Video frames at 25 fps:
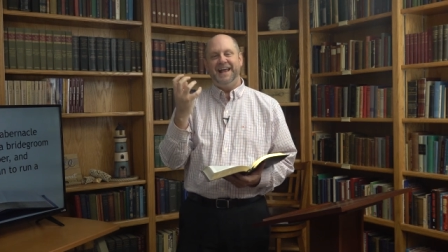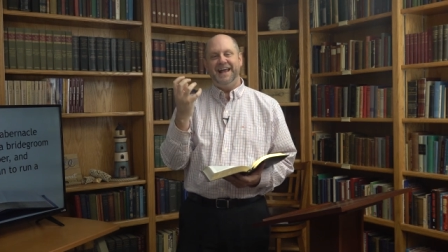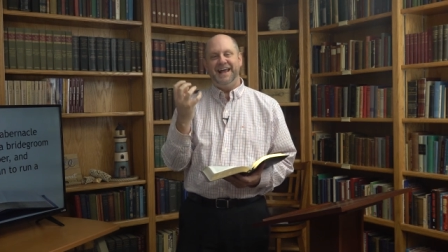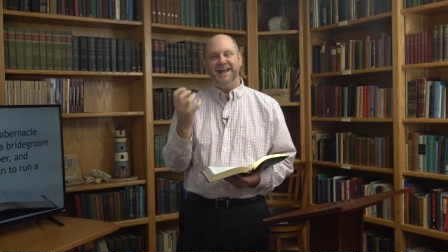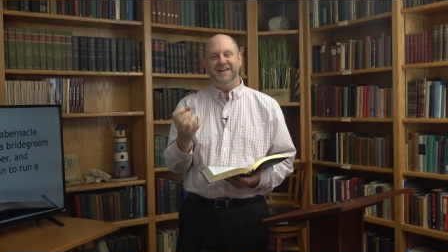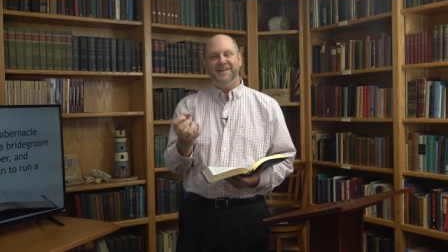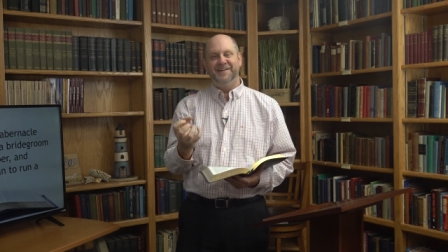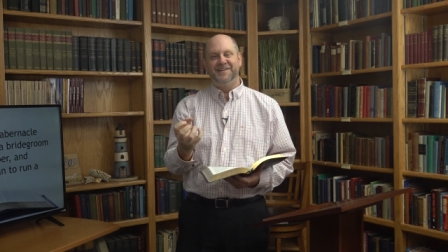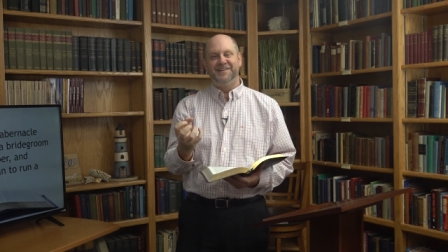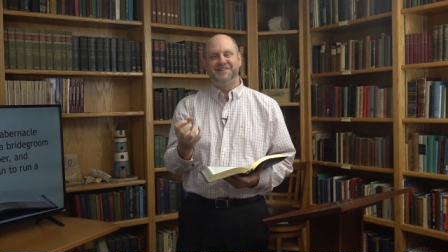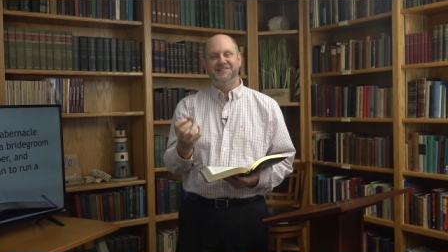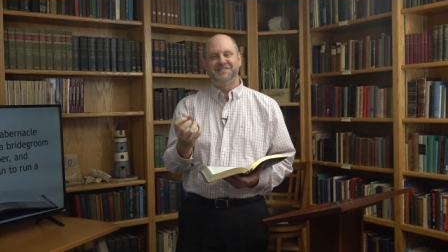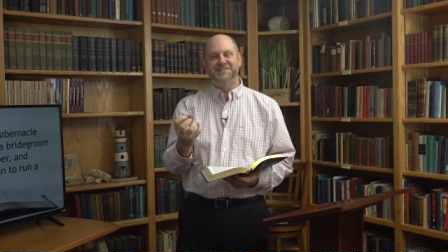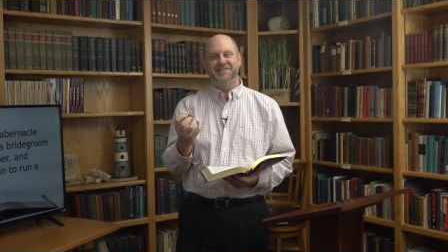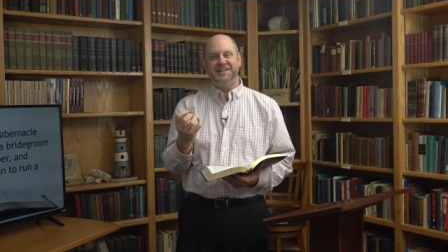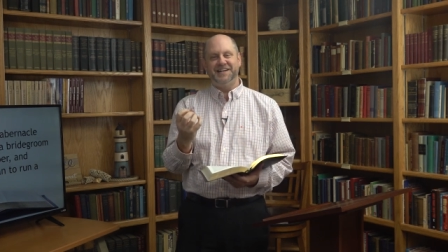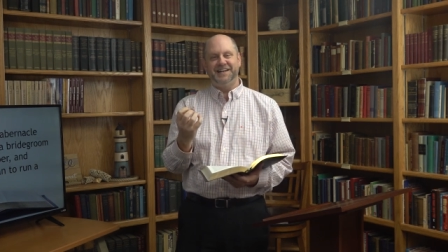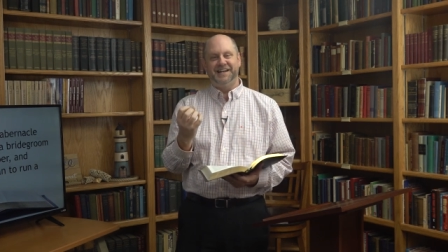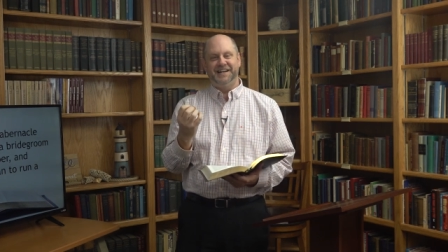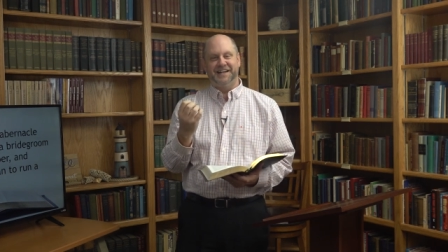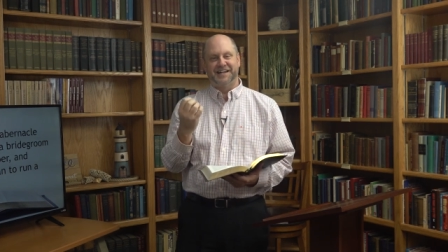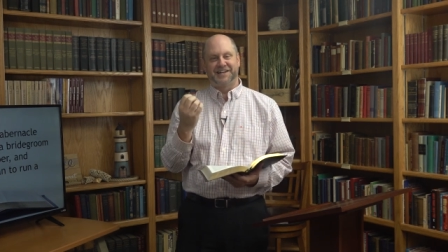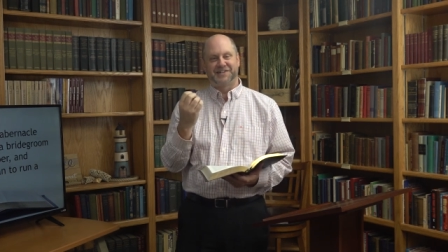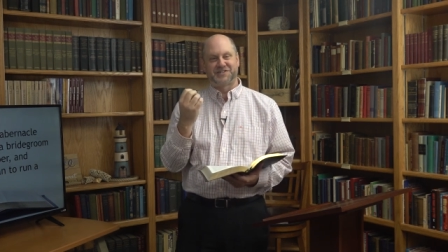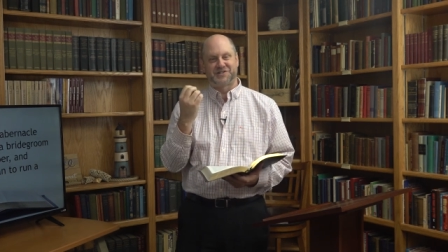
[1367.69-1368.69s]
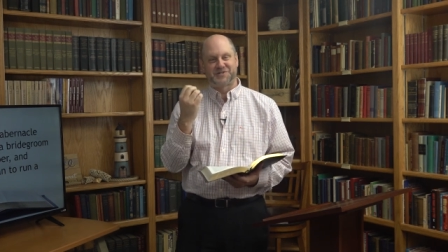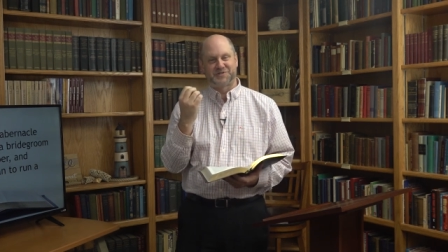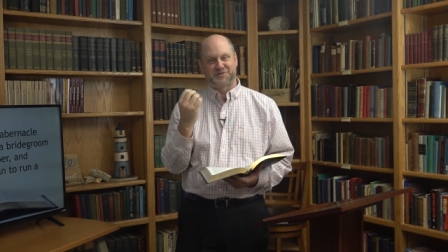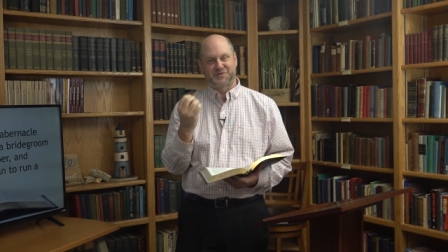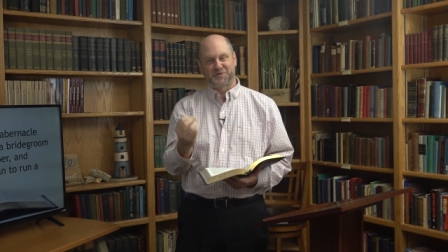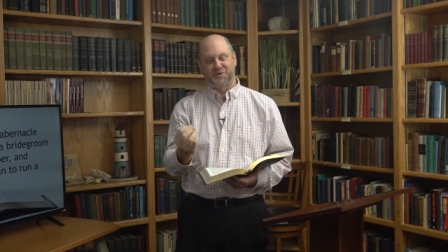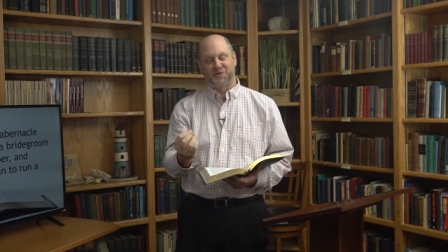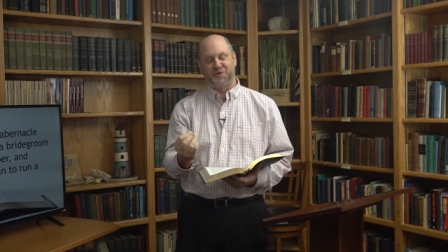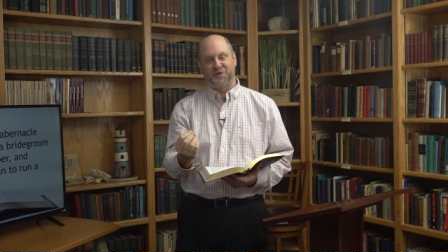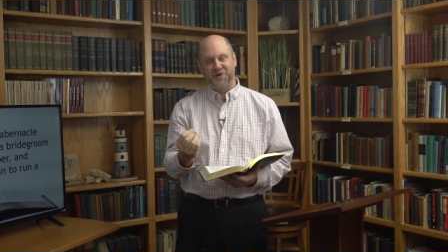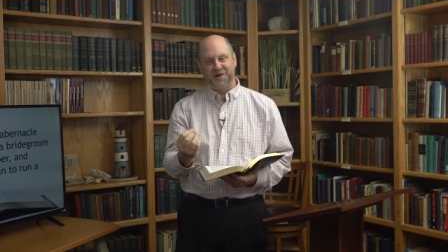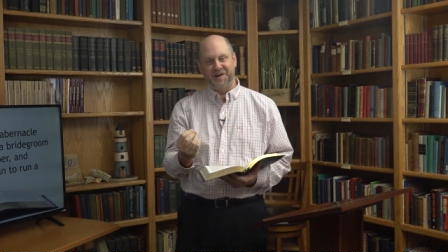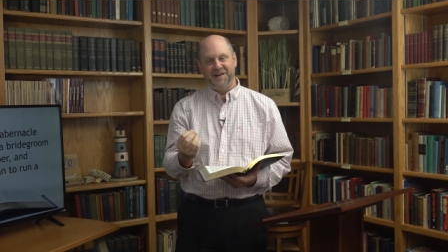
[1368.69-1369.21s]
energy and
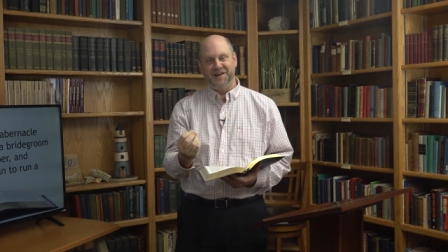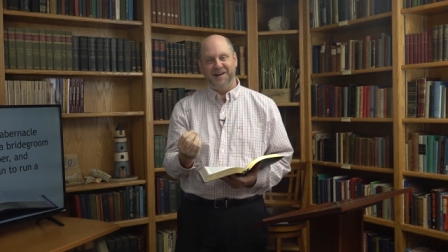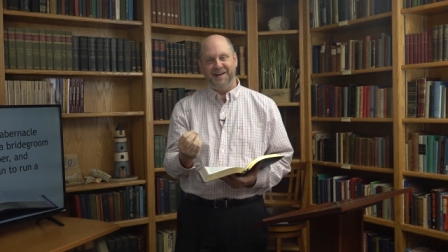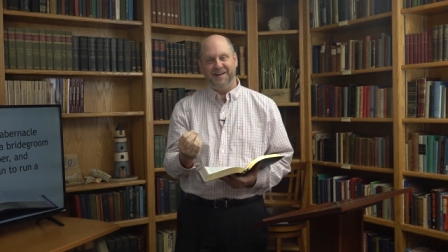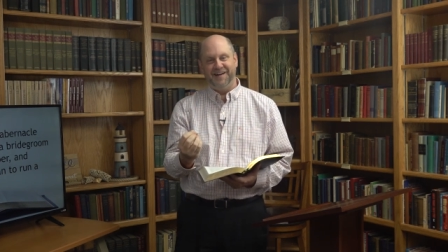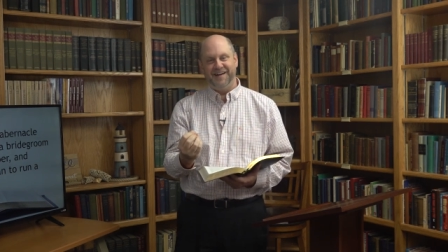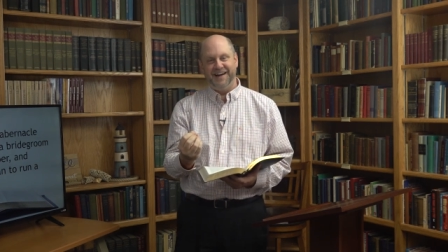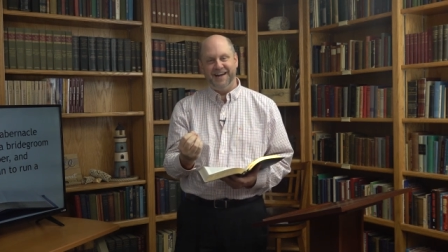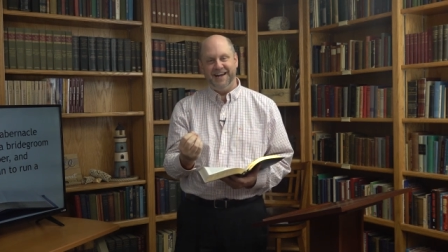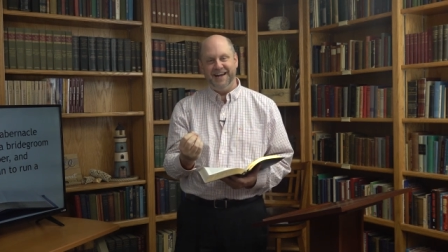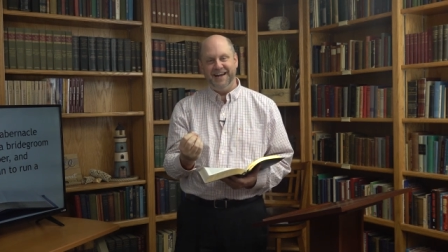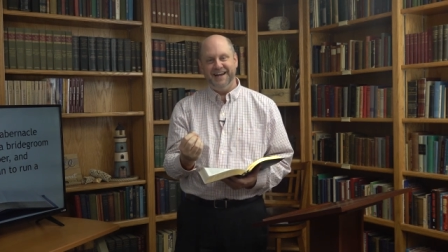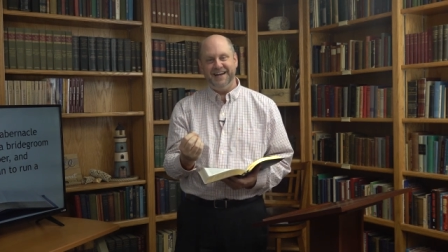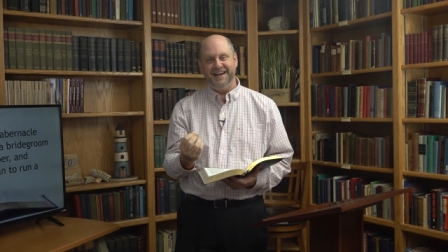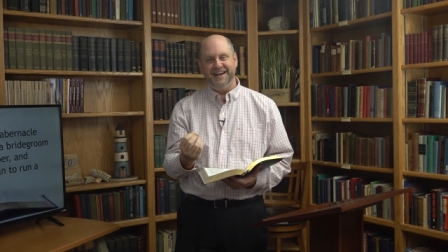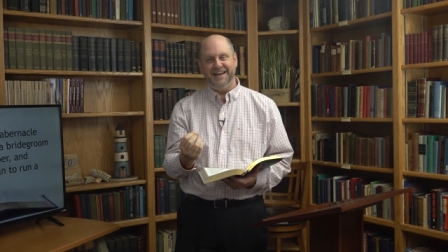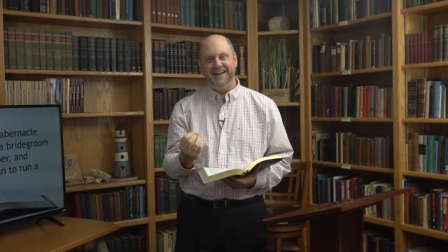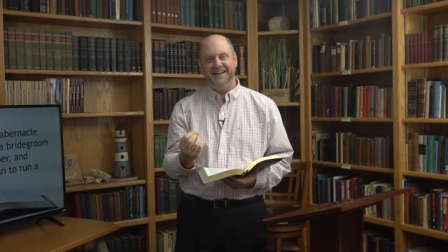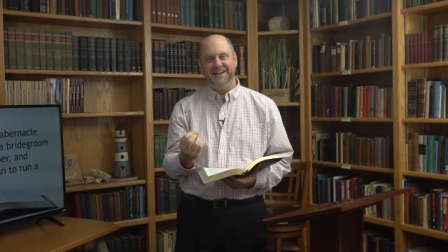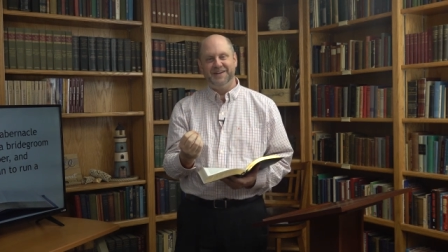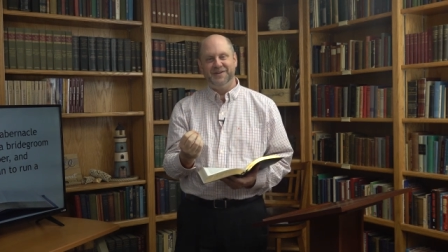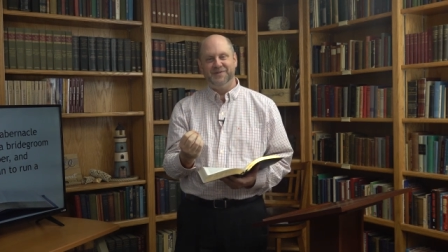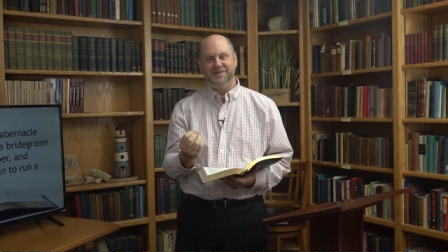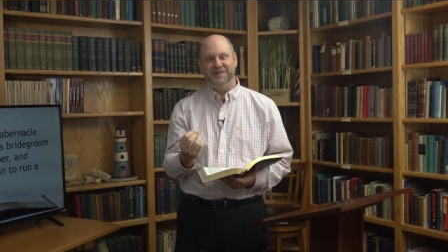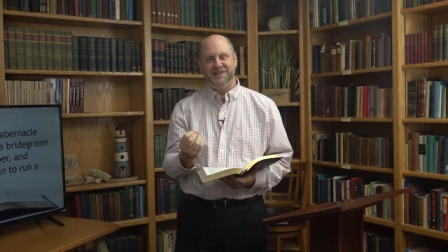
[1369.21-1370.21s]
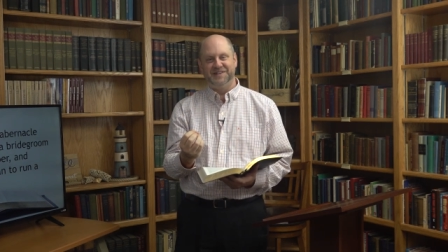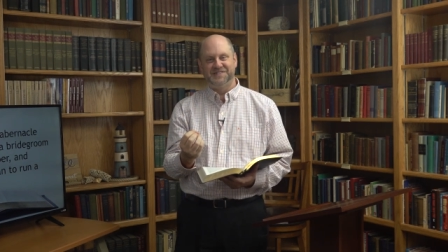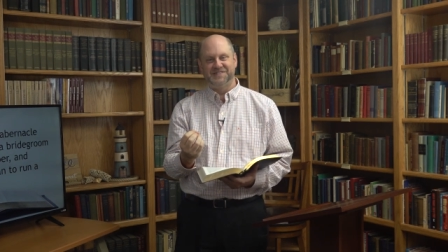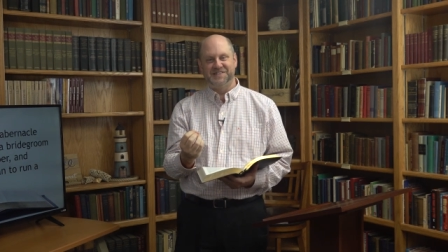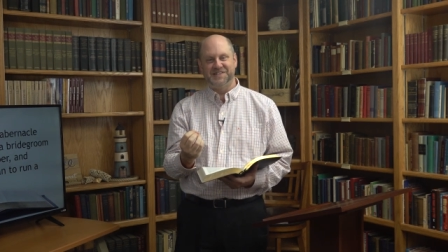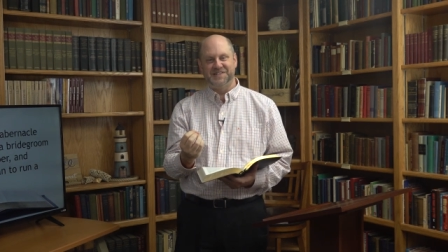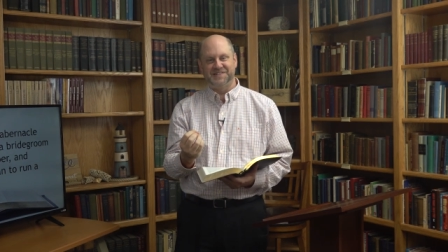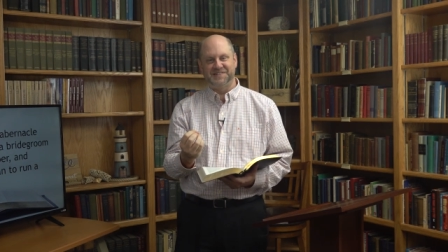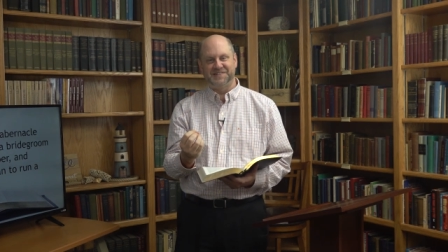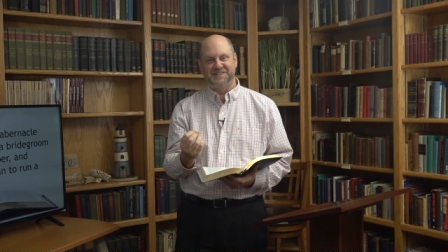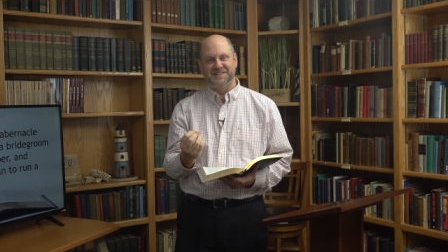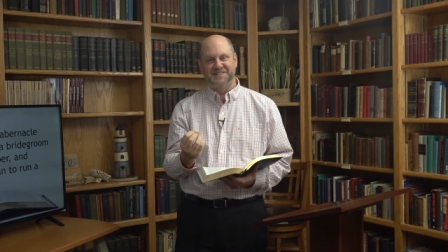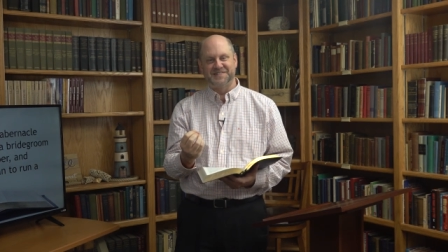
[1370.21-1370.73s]
extraordinary heat into
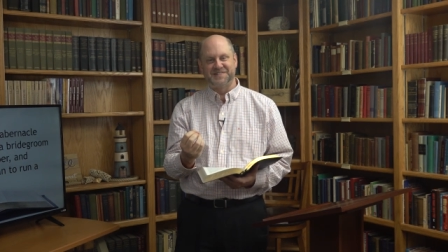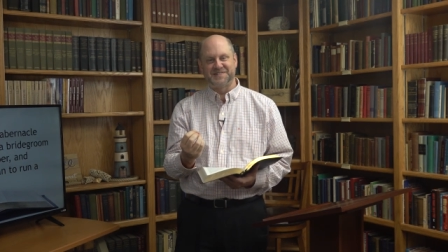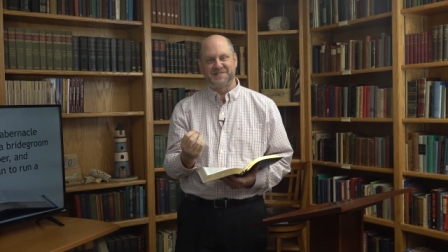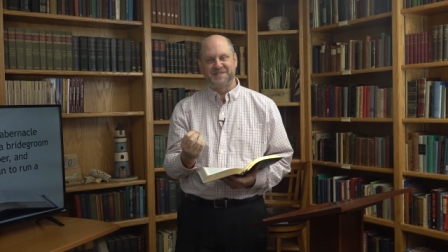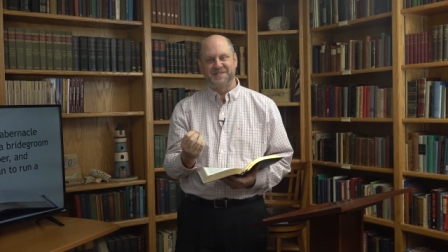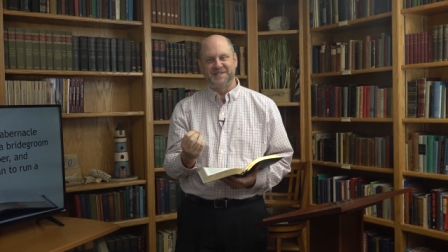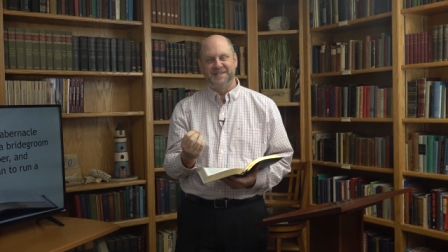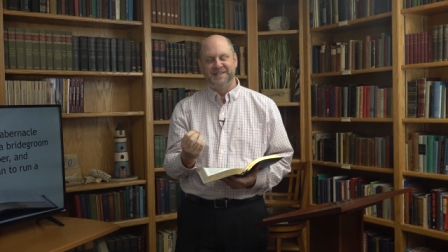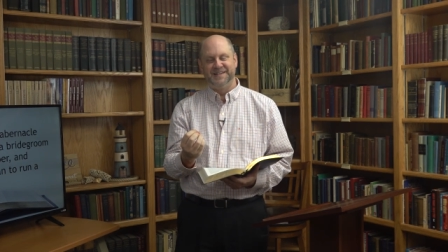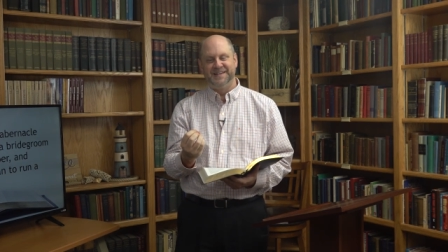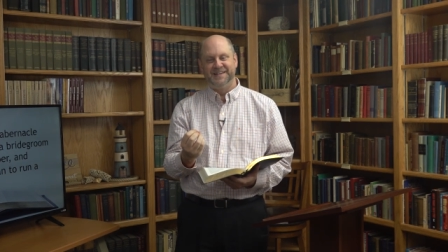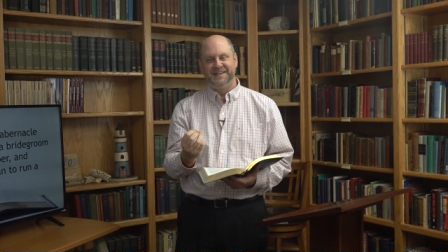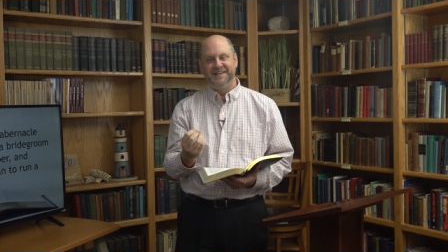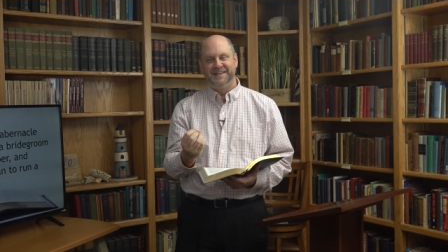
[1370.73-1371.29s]
existence.